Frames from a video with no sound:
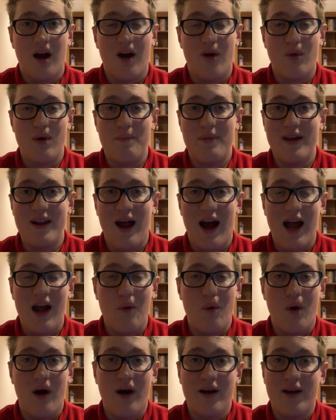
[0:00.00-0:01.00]
we beat
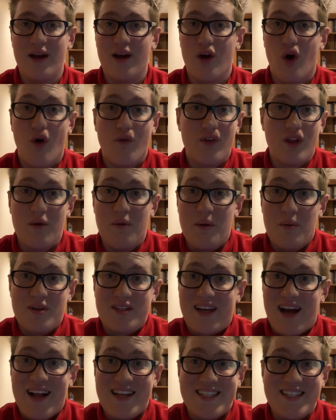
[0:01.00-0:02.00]
Iowa, and hopefully, we beat
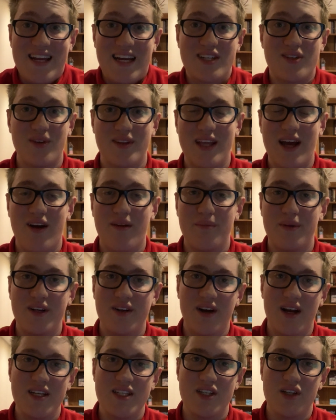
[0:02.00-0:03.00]
Wisconsin next week. That would be
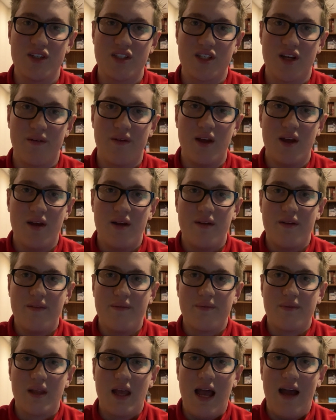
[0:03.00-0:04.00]
great, too. So,
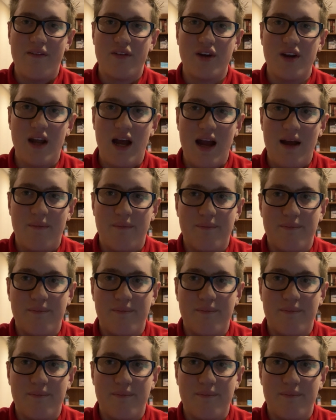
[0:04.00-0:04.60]
have a good night.